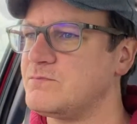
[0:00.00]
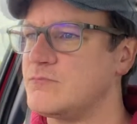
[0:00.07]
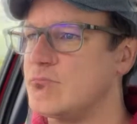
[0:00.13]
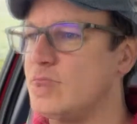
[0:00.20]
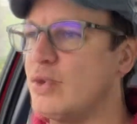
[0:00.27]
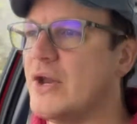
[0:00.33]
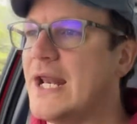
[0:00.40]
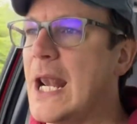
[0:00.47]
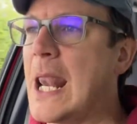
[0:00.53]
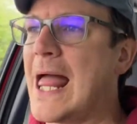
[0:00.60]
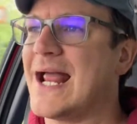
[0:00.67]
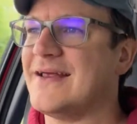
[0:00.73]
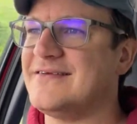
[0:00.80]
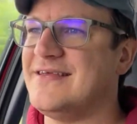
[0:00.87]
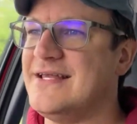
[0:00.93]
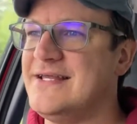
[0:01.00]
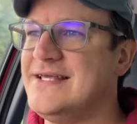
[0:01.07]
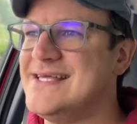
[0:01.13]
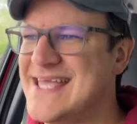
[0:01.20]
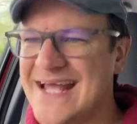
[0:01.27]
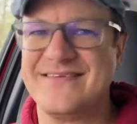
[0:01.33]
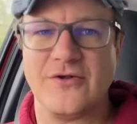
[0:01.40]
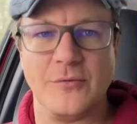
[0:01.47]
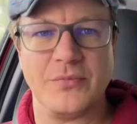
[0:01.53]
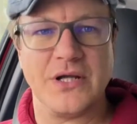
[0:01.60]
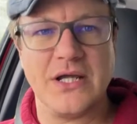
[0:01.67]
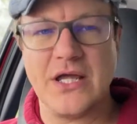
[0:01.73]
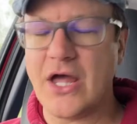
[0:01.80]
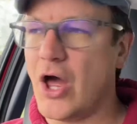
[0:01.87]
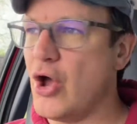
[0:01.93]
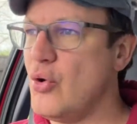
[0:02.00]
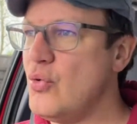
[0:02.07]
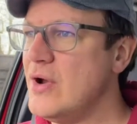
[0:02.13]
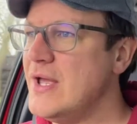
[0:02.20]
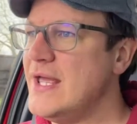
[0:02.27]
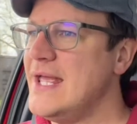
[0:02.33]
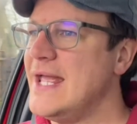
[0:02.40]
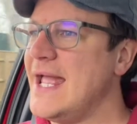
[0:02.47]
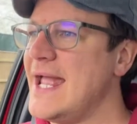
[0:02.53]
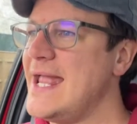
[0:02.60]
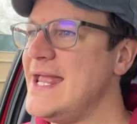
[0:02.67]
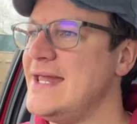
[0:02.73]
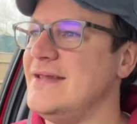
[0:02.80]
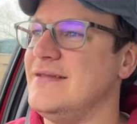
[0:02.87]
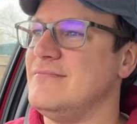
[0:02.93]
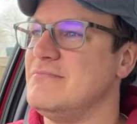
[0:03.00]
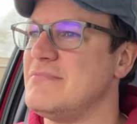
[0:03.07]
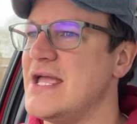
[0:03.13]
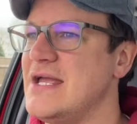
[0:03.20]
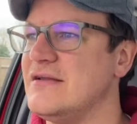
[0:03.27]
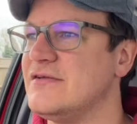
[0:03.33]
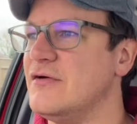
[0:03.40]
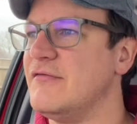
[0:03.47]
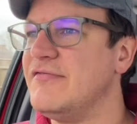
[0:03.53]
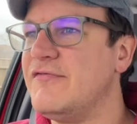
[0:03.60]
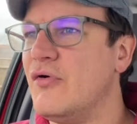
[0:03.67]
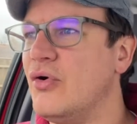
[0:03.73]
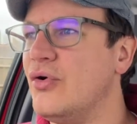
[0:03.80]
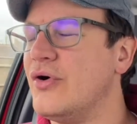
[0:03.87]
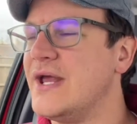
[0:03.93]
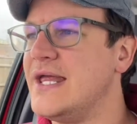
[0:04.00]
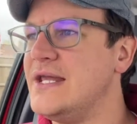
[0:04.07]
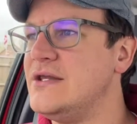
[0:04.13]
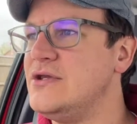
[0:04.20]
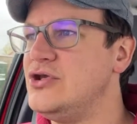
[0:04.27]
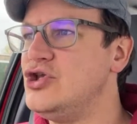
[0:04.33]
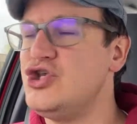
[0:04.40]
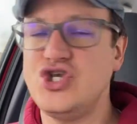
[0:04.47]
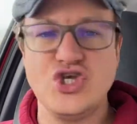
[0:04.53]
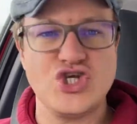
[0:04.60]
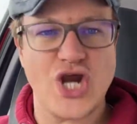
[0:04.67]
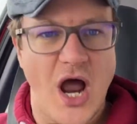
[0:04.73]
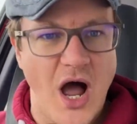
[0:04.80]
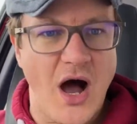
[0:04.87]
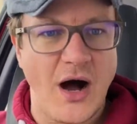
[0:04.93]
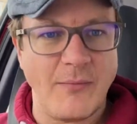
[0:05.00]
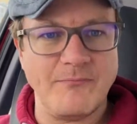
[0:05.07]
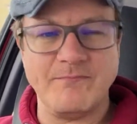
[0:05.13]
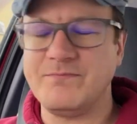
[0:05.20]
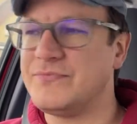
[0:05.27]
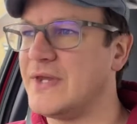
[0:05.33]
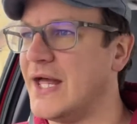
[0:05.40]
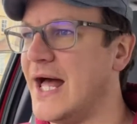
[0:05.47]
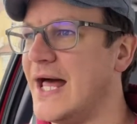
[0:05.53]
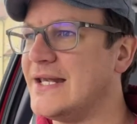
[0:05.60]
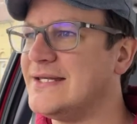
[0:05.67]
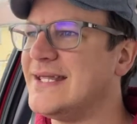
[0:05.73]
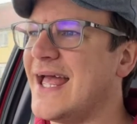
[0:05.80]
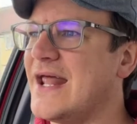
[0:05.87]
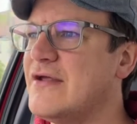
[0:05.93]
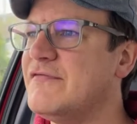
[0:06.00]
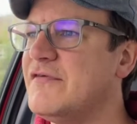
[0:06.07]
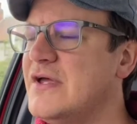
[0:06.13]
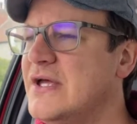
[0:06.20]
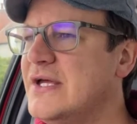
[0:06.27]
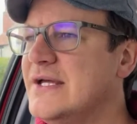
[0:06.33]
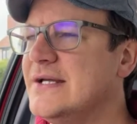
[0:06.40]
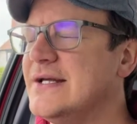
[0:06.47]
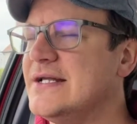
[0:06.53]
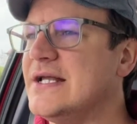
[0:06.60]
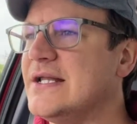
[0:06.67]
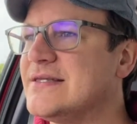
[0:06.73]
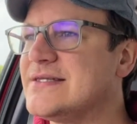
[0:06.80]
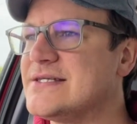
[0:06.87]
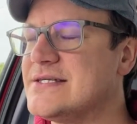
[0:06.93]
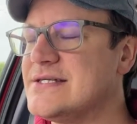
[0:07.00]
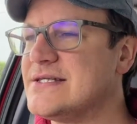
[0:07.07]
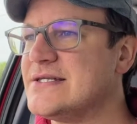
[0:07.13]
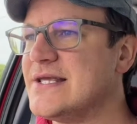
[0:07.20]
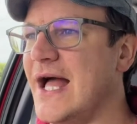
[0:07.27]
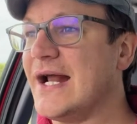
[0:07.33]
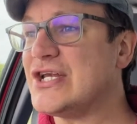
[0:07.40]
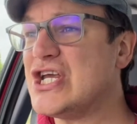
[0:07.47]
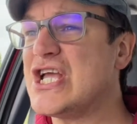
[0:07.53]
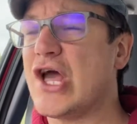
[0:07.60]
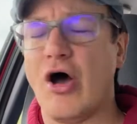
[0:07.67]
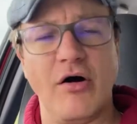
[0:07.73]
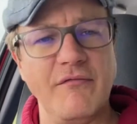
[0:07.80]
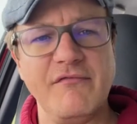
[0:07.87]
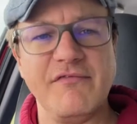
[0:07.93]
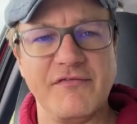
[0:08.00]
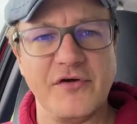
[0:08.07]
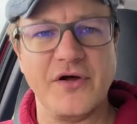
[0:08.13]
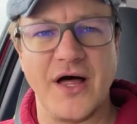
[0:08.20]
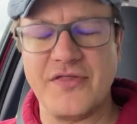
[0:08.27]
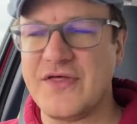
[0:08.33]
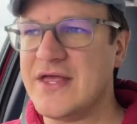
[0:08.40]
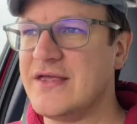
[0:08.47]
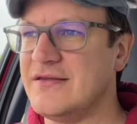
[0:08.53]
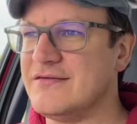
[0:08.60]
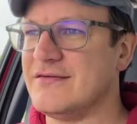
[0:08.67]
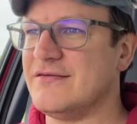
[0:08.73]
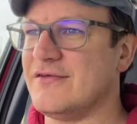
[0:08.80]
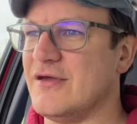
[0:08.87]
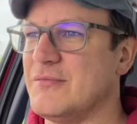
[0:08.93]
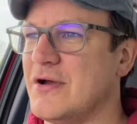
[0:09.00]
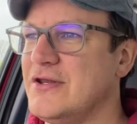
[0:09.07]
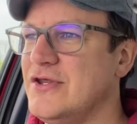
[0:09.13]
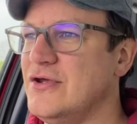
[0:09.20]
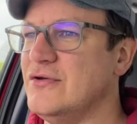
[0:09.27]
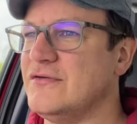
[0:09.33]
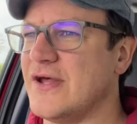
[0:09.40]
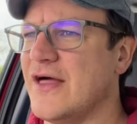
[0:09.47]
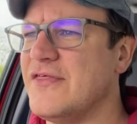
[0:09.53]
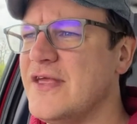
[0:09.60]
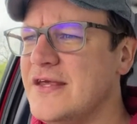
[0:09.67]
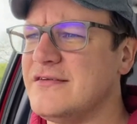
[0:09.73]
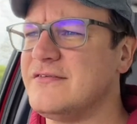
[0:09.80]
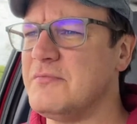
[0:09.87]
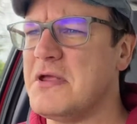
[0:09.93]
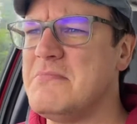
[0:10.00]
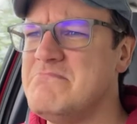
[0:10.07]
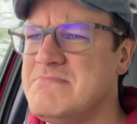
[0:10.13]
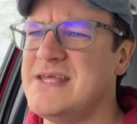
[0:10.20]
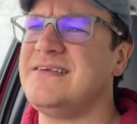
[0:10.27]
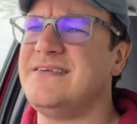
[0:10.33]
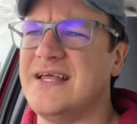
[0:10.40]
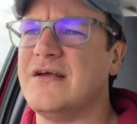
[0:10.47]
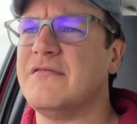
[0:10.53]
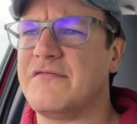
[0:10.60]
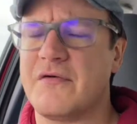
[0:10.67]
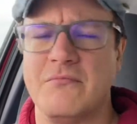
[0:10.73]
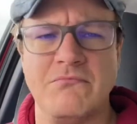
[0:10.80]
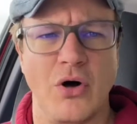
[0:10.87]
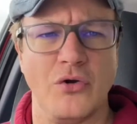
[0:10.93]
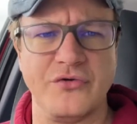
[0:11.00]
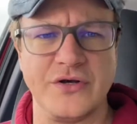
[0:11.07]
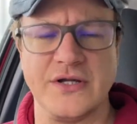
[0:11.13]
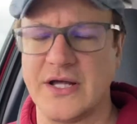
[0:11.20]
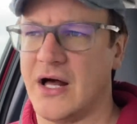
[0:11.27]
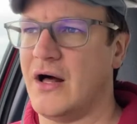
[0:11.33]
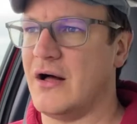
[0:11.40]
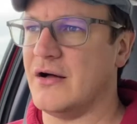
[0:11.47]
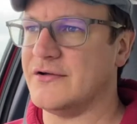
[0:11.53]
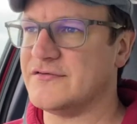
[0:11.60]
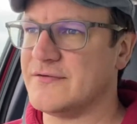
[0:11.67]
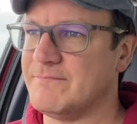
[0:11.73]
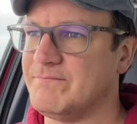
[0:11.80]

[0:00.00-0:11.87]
what it lacks in get up and go, it makes up for in charm and kind of actually comfort, I think is the term I'd use. I think it's something missing from modern cars.